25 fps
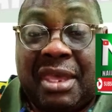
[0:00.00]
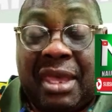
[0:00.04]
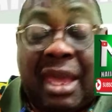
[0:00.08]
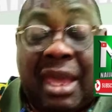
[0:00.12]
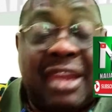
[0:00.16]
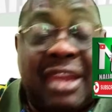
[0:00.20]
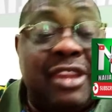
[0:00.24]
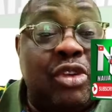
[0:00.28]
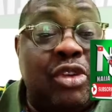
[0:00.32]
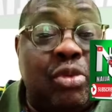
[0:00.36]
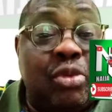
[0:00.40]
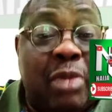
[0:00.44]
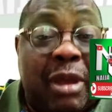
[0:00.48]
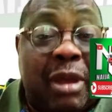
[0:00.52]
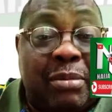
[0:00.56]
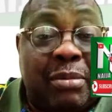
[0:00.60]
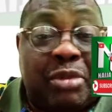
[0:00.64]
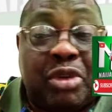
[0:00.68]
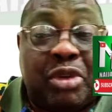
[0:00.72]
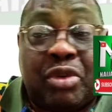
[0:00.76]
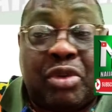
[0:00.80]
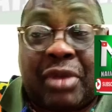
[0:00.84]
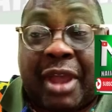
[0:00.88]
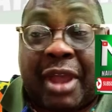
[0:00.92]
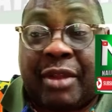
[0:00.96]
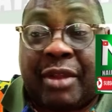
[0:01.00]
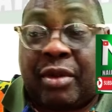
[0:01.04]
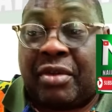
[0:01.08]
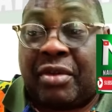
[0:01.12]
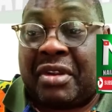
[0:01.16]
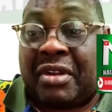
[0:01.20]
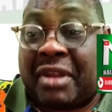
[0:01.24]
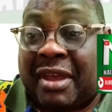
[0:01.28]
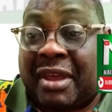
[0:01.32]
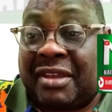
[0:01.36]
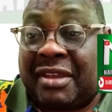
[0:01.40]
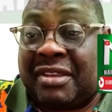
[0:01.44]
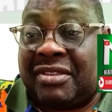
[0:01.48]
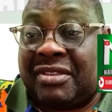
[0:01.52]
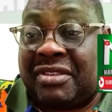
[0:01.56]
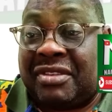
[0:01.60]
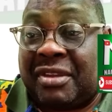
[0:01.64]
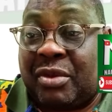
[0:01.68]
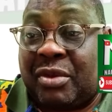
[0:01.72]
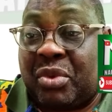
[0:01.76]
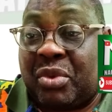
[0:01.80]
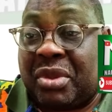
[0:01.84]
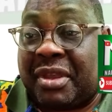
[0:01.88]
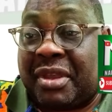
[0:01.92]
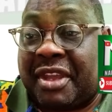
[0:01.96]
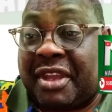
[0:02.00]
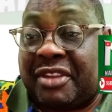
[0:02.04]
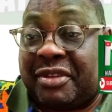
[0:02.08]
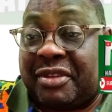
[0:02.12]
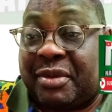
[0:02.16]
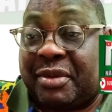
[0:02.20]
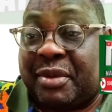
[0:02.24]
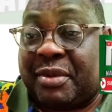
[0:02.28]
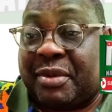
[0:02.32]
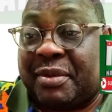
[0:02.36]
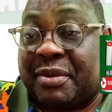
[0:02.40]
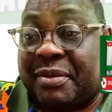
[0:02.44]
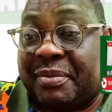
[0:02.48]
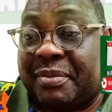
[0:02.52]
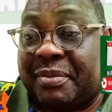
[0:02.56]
Any human being who cannot cry is a wicked soul.